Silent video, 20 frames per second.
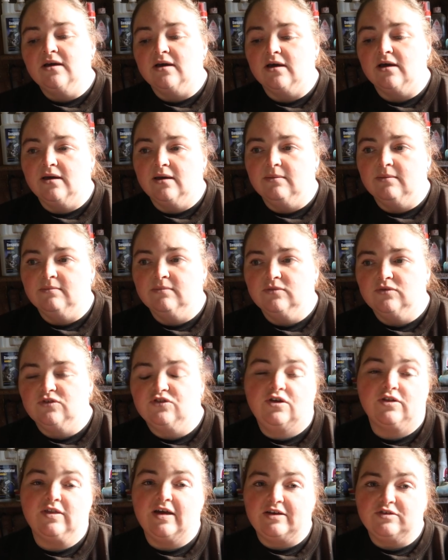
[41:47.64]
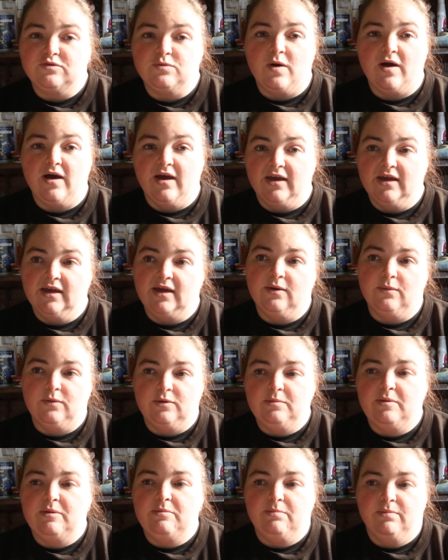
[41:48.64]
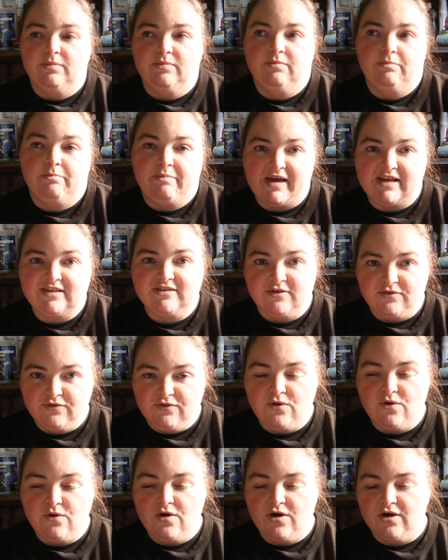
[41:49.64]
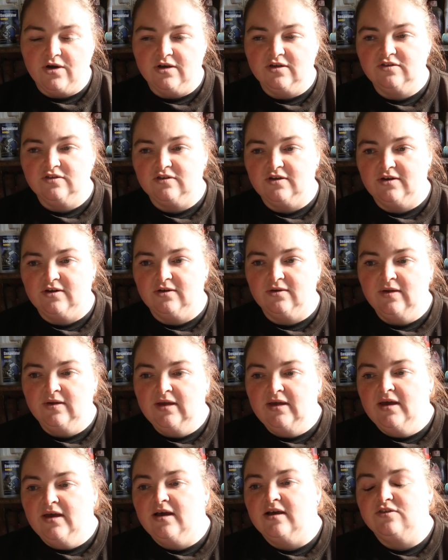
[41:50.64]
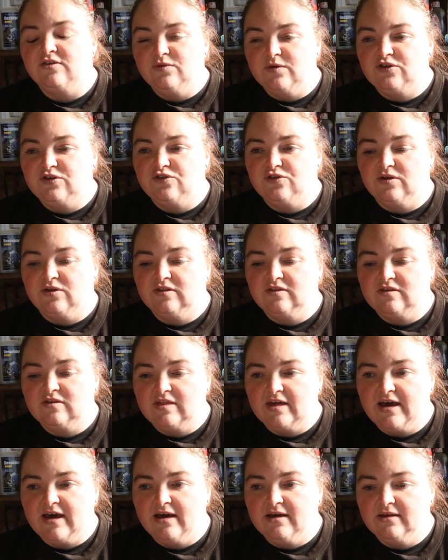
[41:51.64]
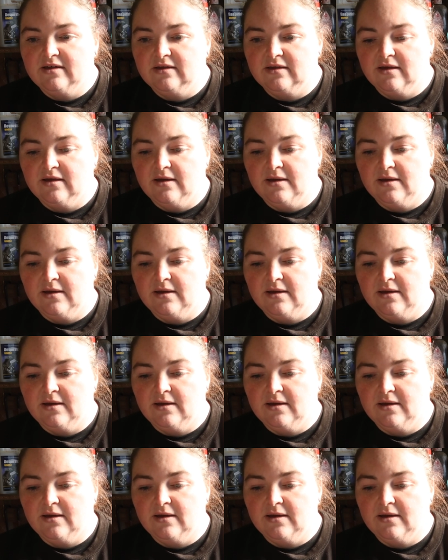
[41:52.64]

So that's why it would be better for her. So I switched her on to that.